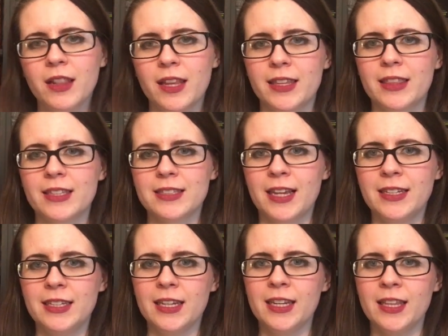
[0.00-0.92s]
Like this
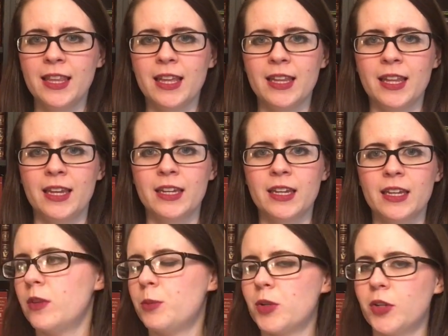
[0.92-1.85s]
idea that like
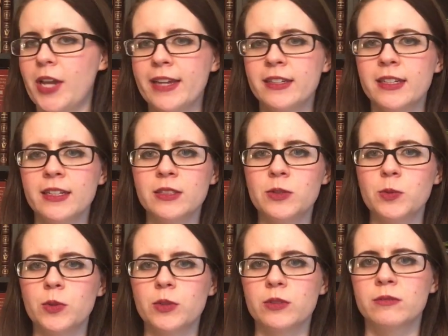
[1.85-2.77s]
the protagonist
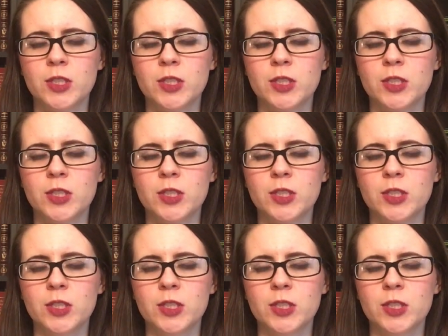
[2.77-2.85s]
will